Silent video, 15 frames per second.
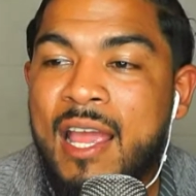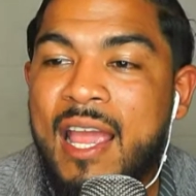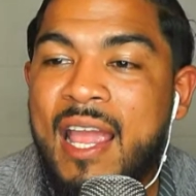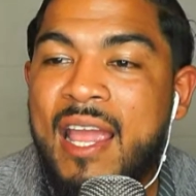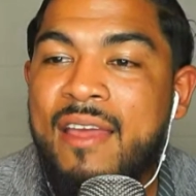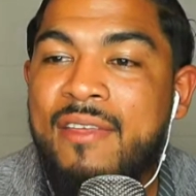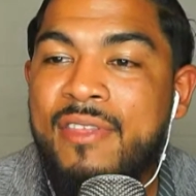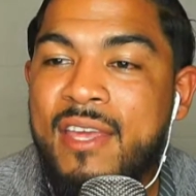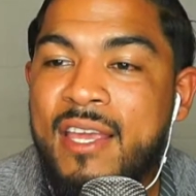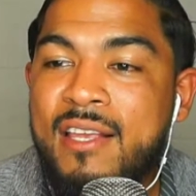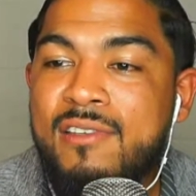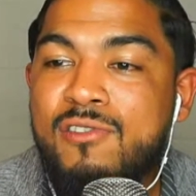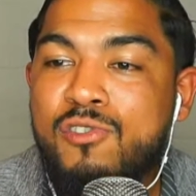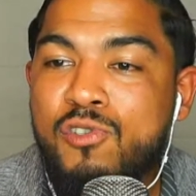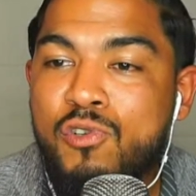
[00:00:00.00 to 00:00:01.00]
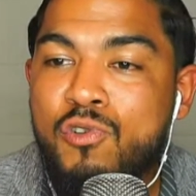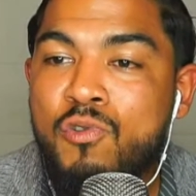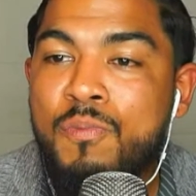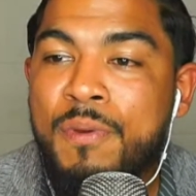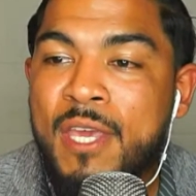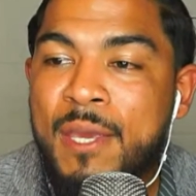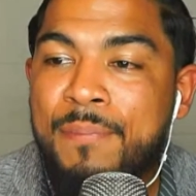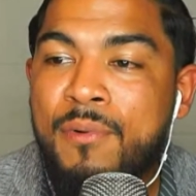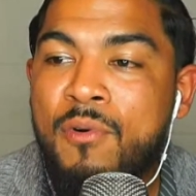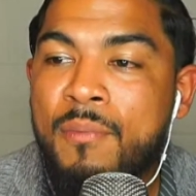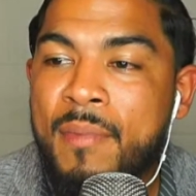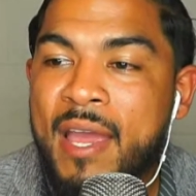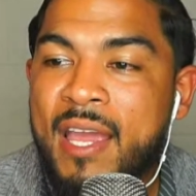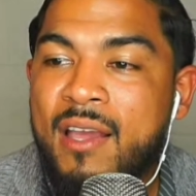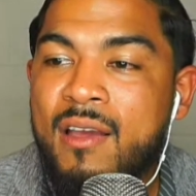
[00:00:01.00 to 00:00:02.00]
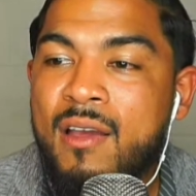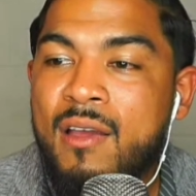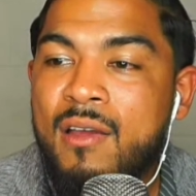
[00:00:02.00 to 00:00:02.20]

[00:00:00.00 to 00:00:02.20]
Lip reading: and these two people make